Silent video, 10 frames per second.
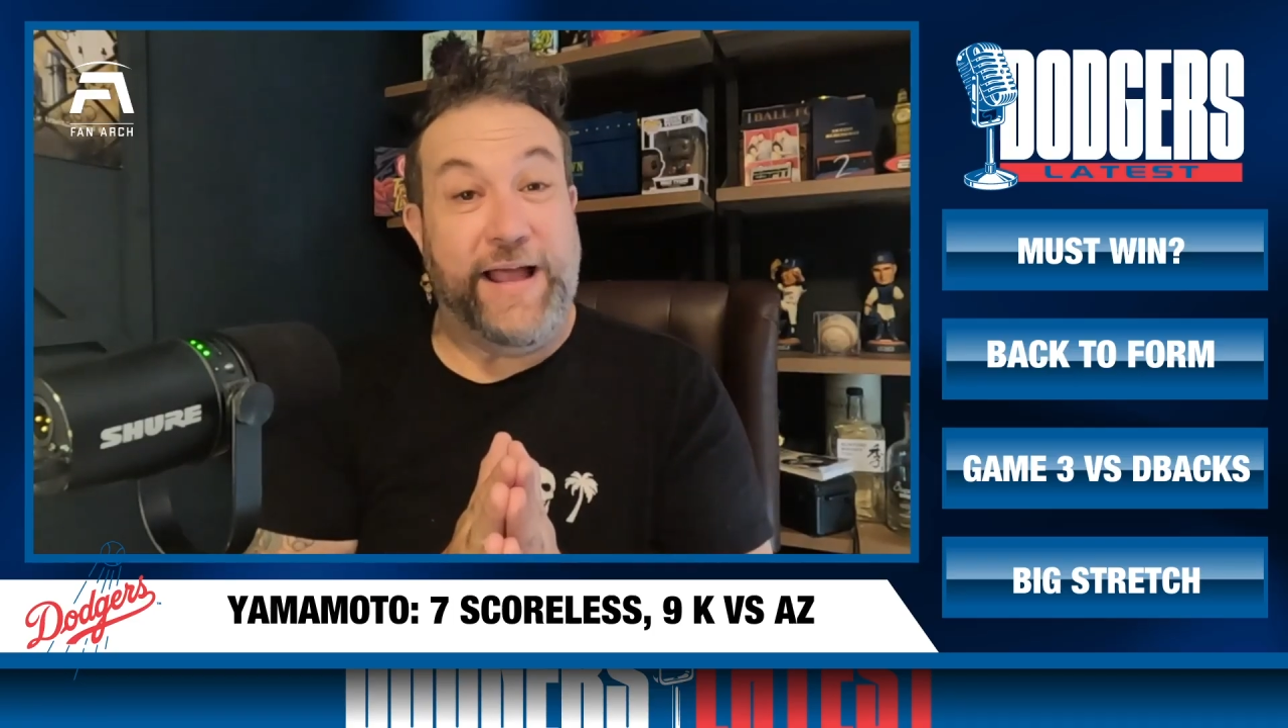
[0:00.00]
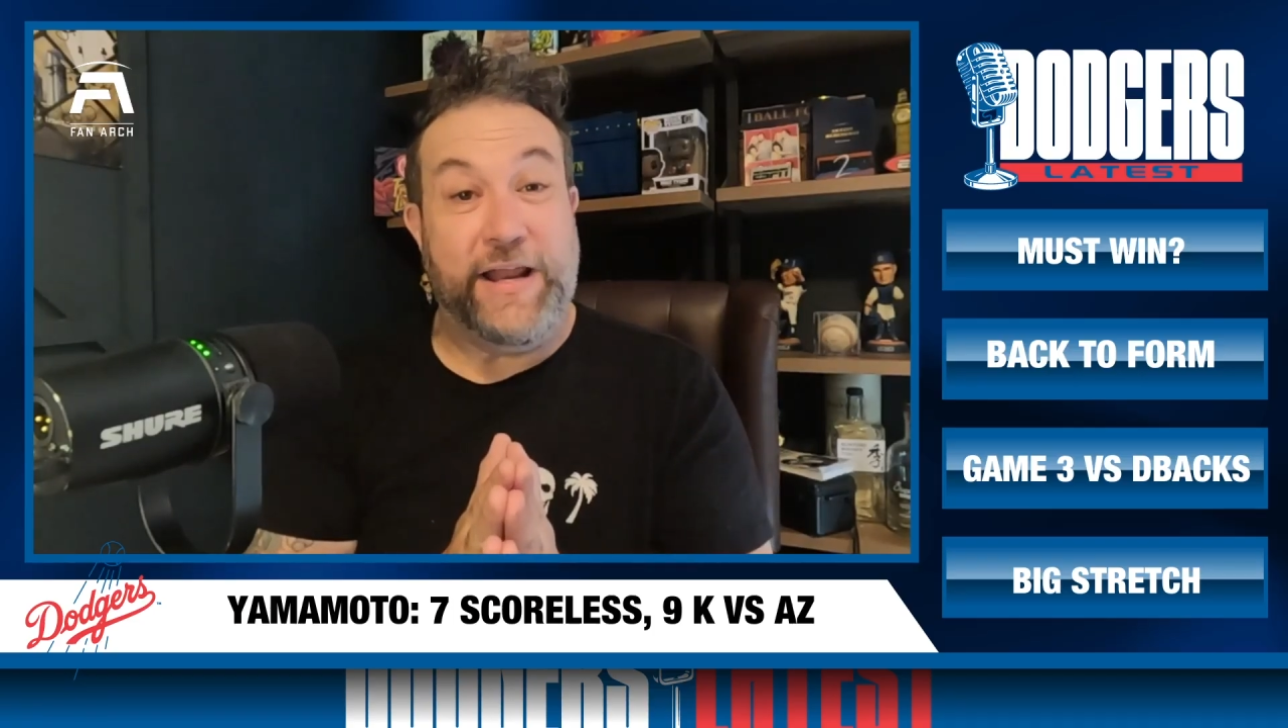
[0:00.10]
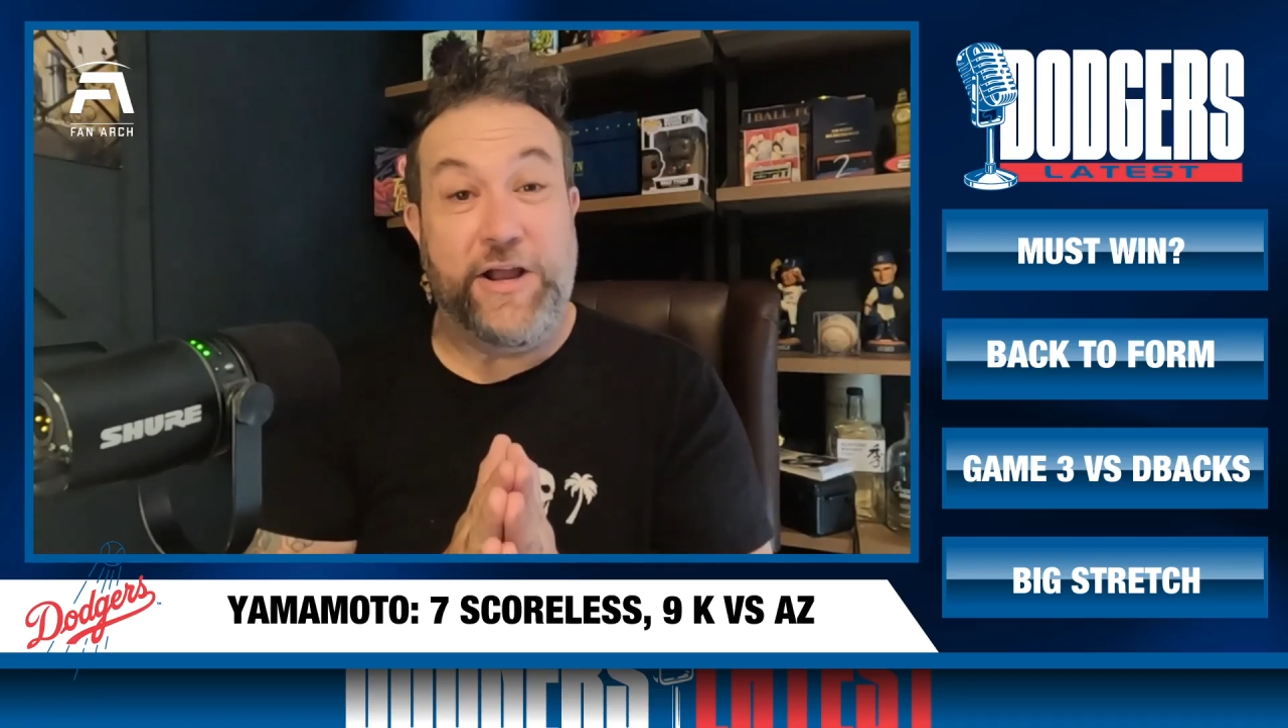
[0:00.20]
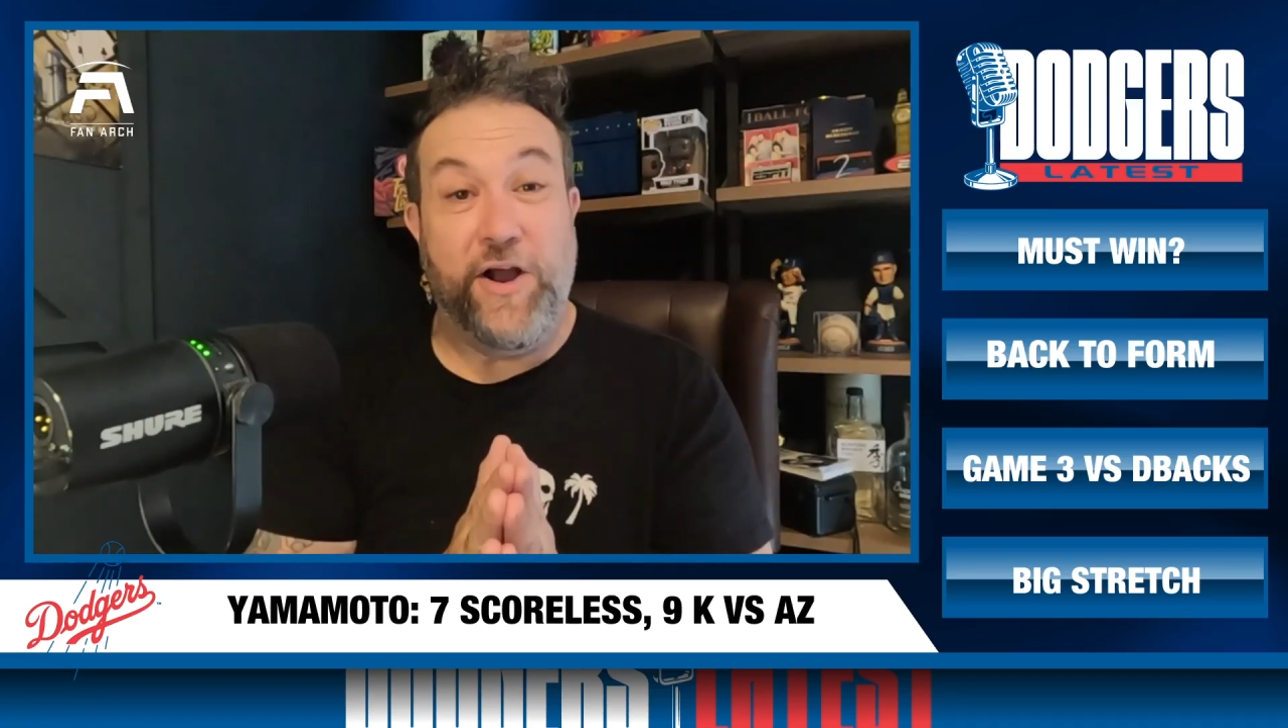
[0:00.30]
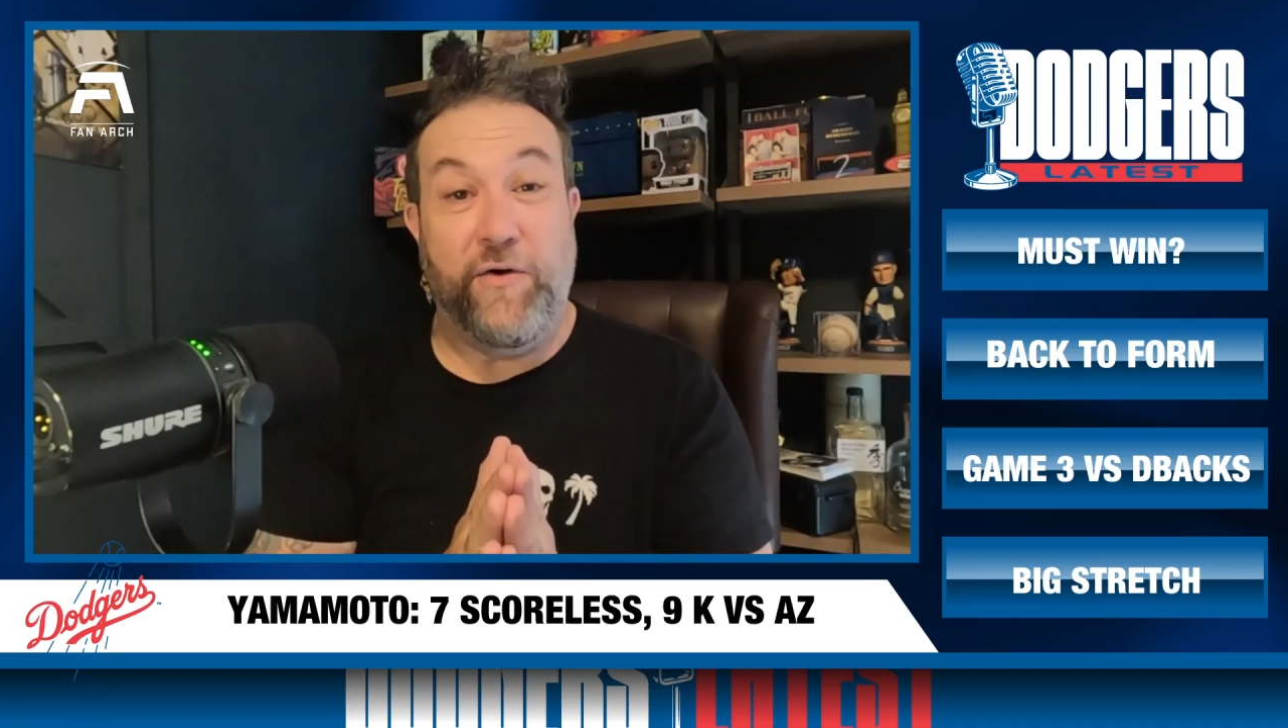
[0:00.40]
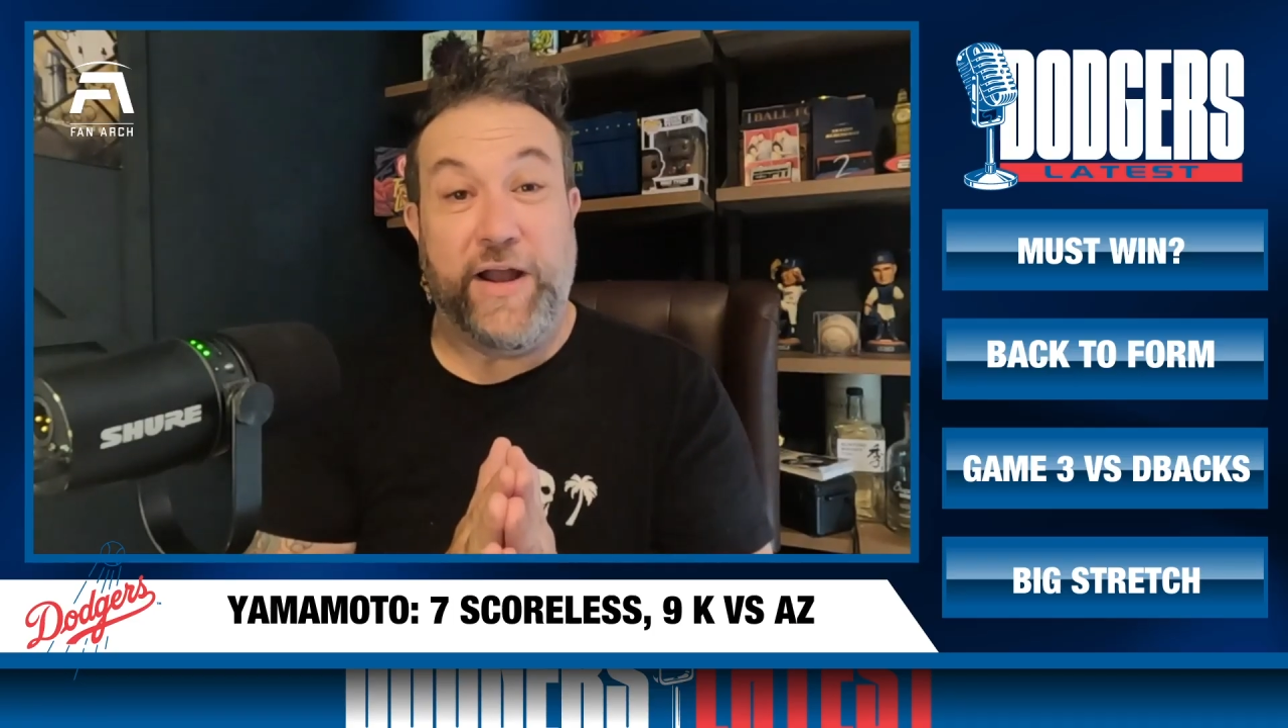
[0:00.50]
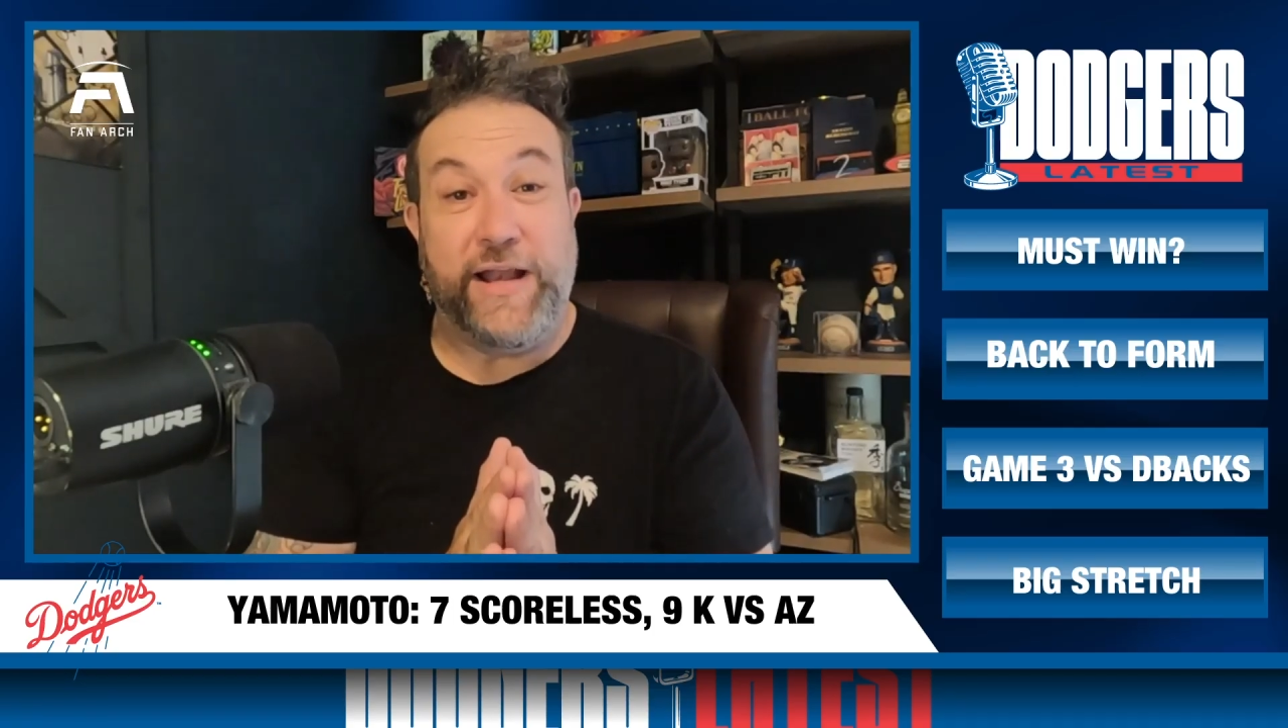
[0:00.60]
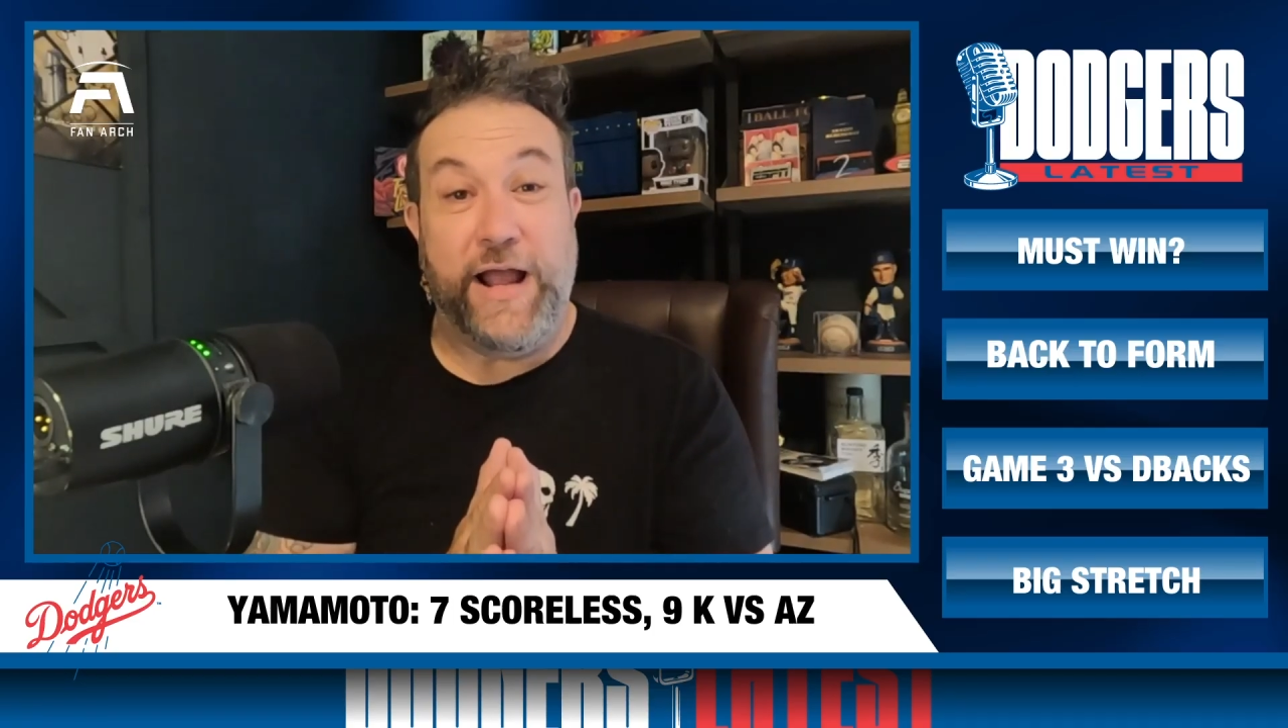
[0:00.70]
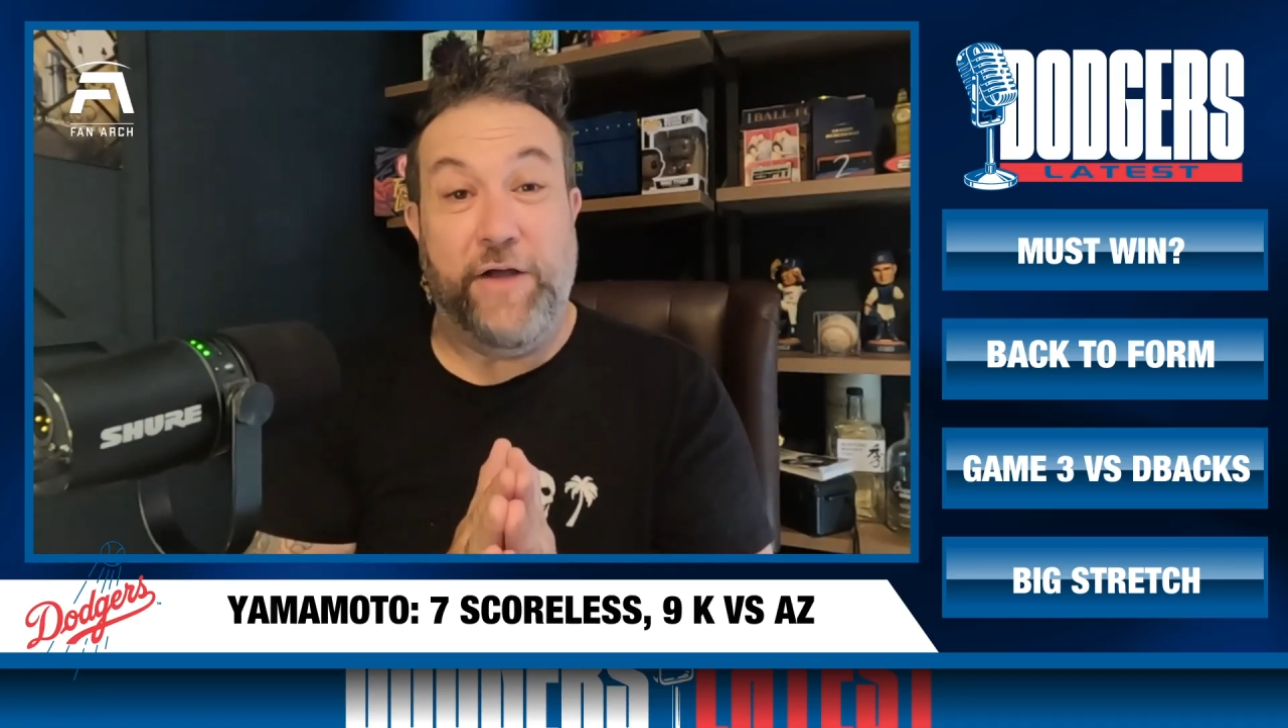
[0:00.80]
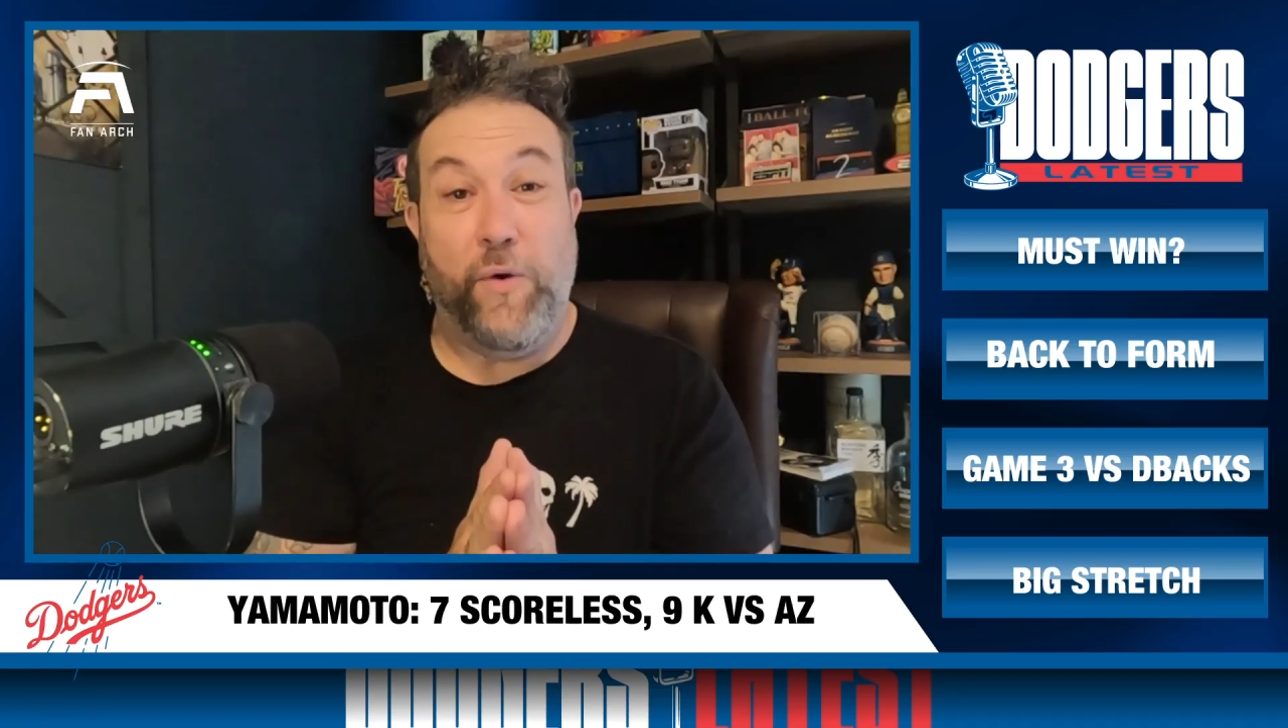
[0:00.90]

ERA down to